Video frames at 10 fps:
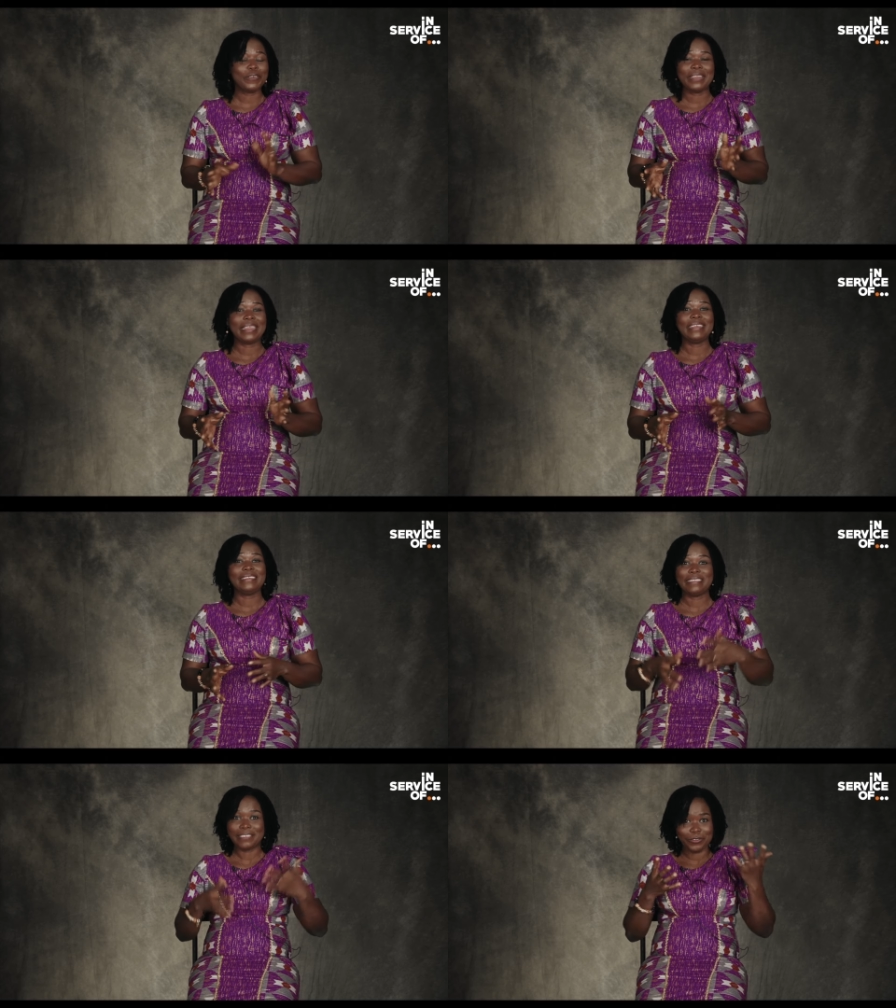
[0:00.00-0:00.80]
I have to
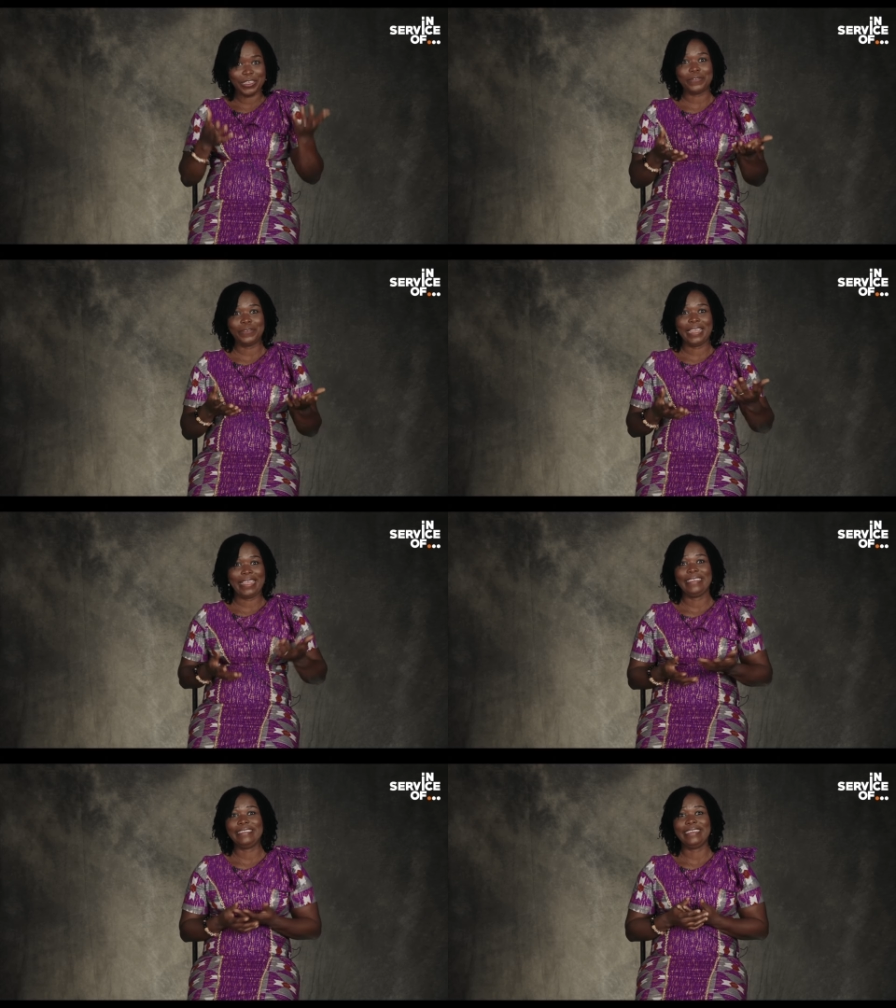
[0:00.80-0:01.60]
be specific
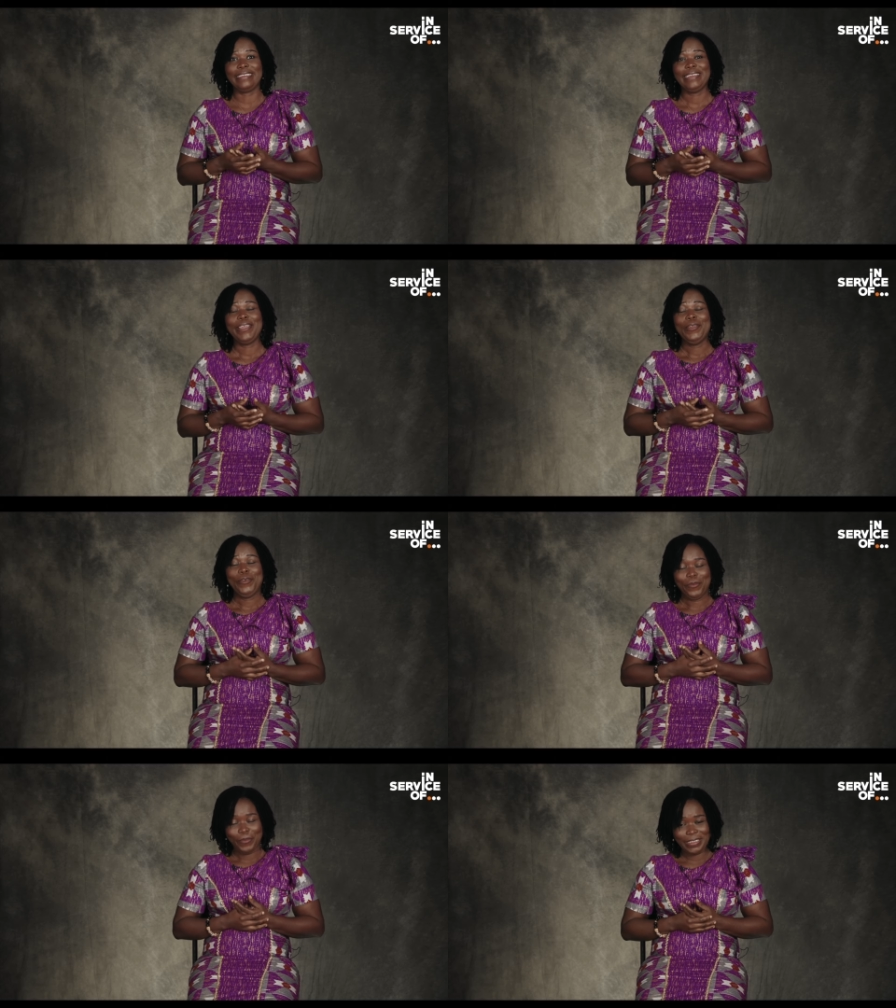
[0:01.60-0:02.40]
because
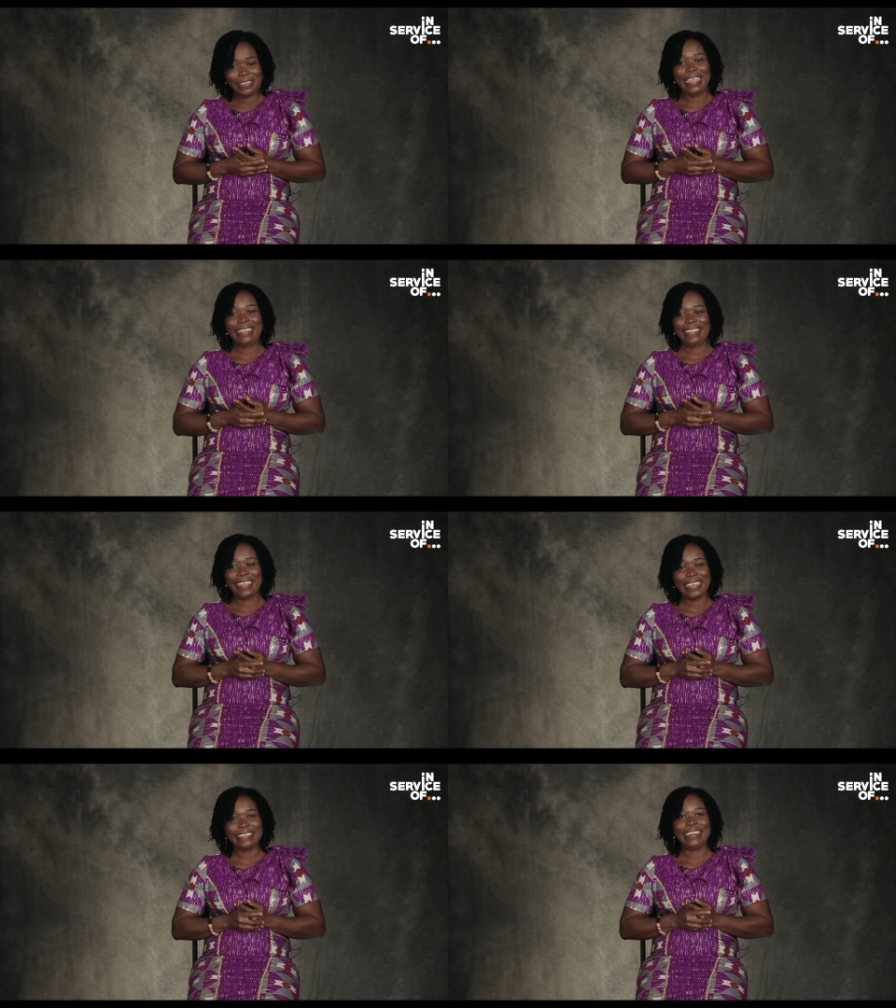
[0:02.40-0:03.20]
eh, we don't have
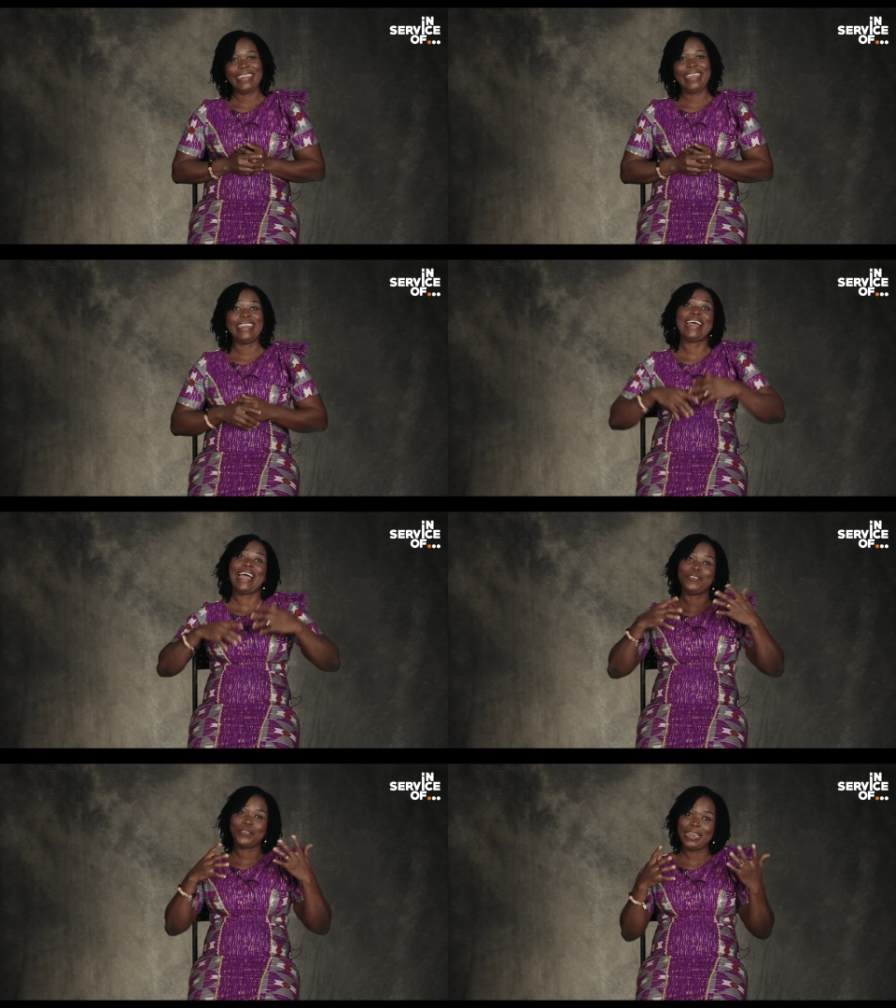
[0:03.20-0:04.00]
that much funds.
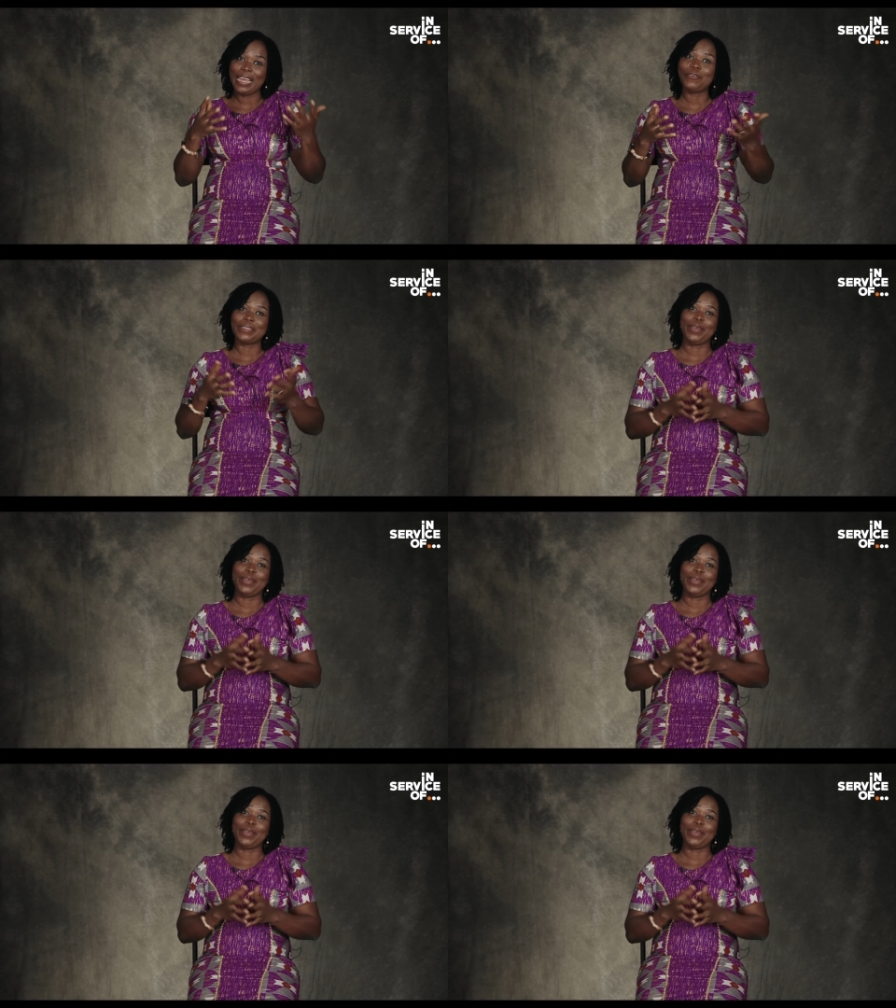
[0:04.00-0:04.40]
So when we Absolutely.